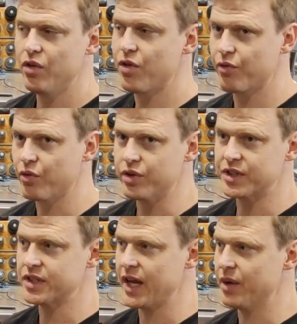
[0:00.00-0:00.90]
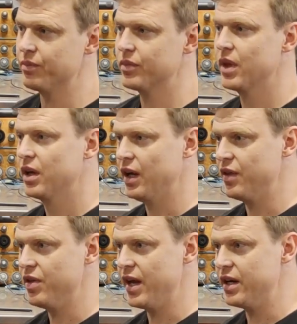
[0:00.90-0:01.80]
through the stem,
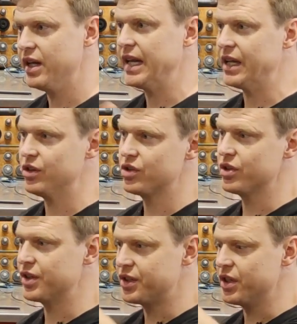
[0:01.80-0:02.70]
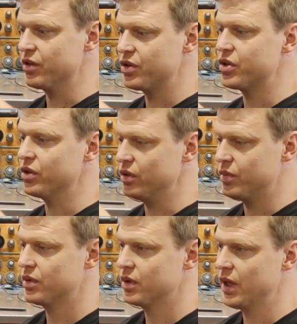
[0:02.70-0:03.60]
and then into the steerer
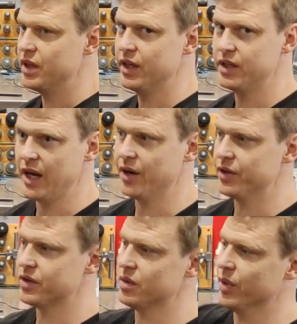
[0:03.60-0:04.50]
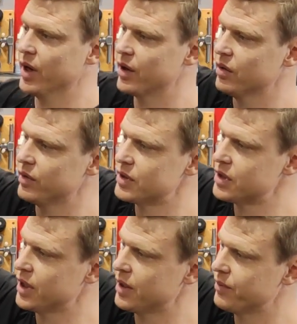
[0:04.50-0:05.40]
tube, and then down into the bike,
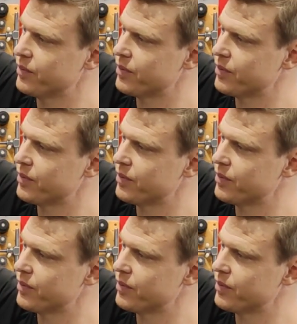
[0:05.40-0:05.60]
obviously.